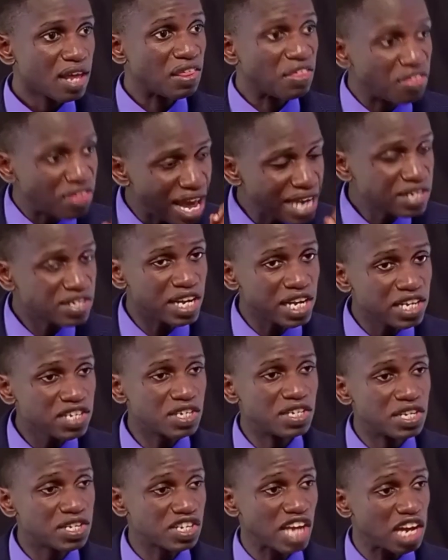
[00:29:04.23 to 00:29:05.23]
That
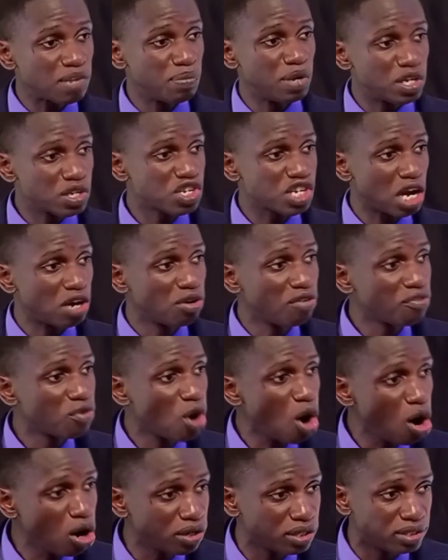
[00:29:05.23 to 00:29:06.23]
takes discernment, child
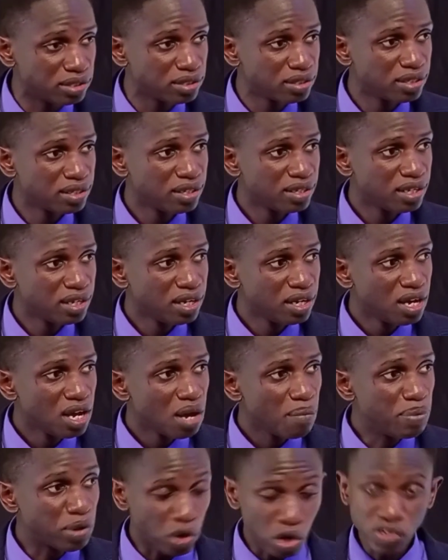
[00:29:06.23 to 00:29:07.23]
of God.
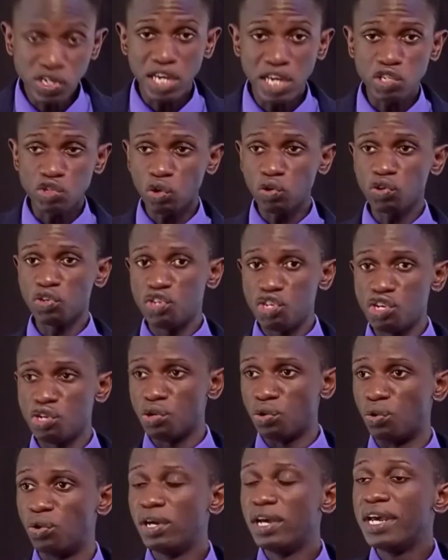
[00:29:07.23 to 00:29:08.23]
Because I told
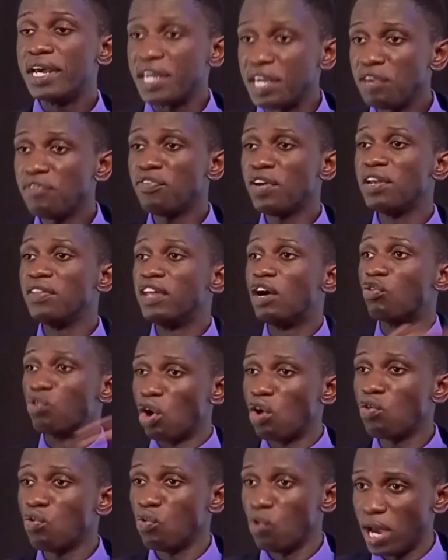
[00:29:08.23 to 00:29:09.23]
you, even the
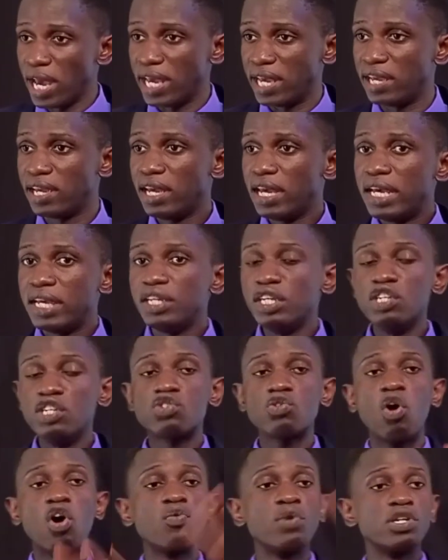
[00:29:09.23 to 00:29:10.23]
wrong way
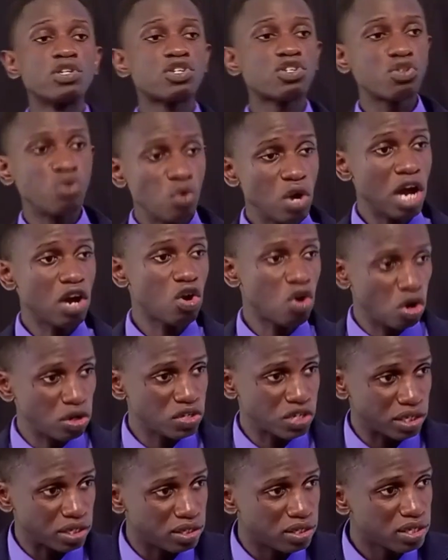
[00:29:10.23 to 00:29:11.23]
is always
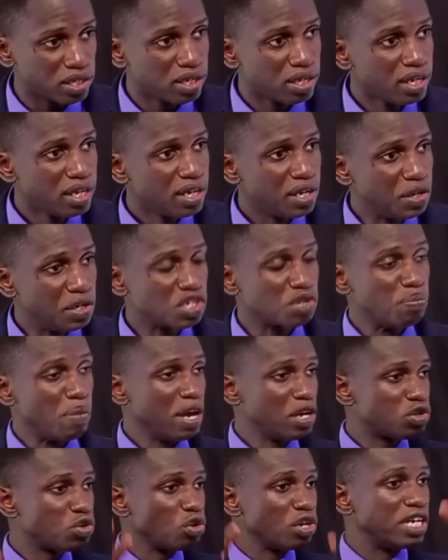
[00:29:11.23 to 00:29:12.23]
sugar-coated. It is
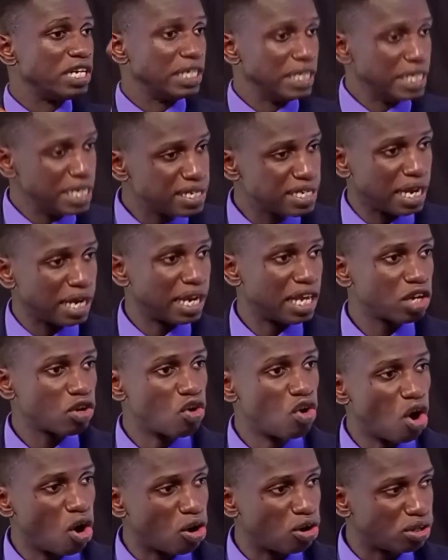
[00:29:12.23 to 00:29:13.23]
made to glitter
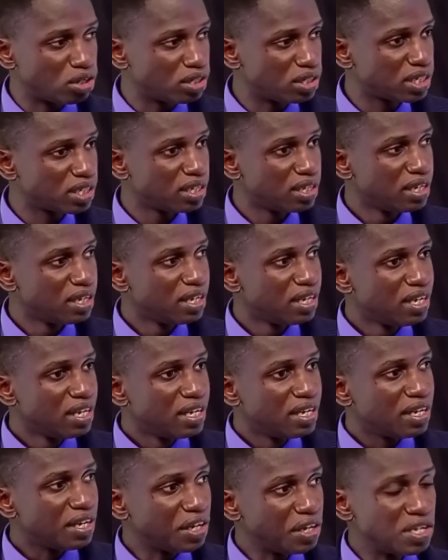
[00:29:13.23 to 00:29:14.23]
like gold.
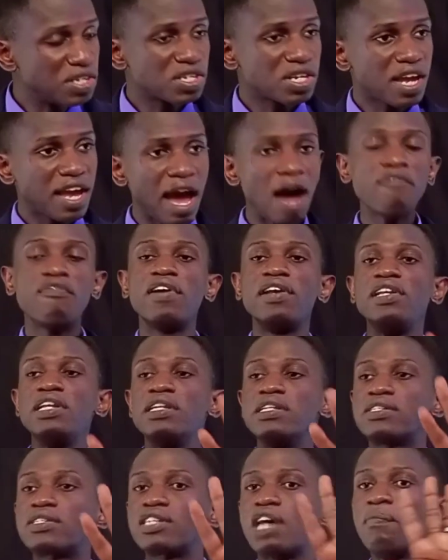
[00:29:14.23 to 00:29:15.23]
It is covered
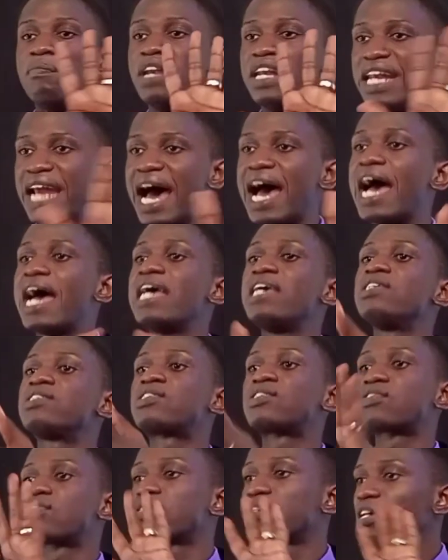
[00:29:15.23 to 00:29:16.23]
in some
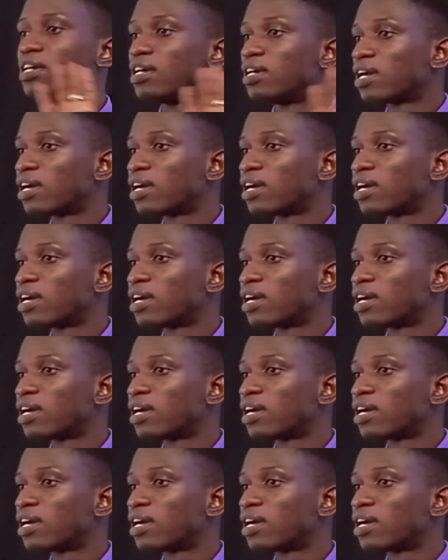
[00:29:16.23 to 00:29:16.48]
nice